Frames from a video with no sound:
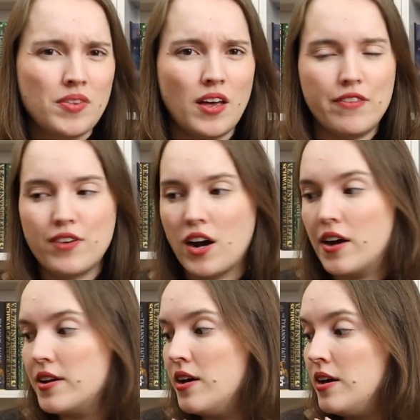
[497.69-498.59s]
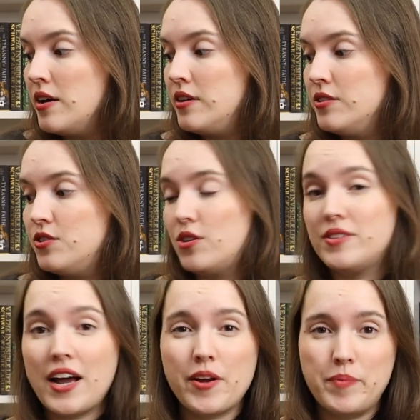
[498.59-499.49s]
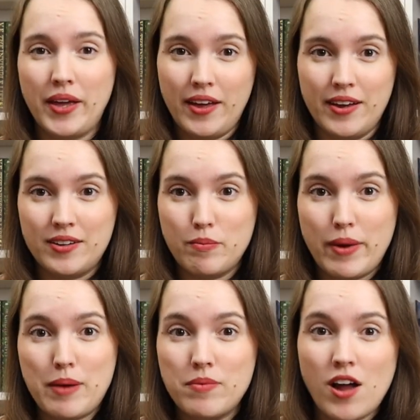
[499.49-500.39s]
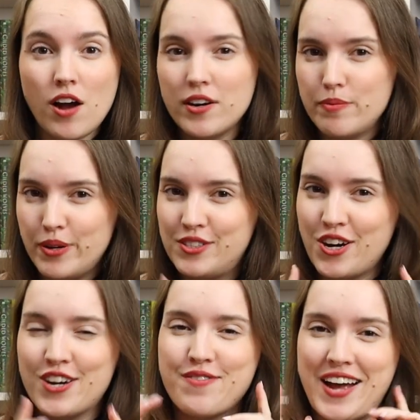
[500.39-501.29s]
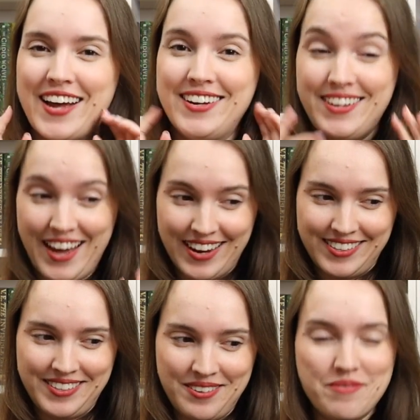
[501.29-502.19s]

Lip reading: I forgot. So that could be it, but I'm not gonna put Sardo-Kaigan yet,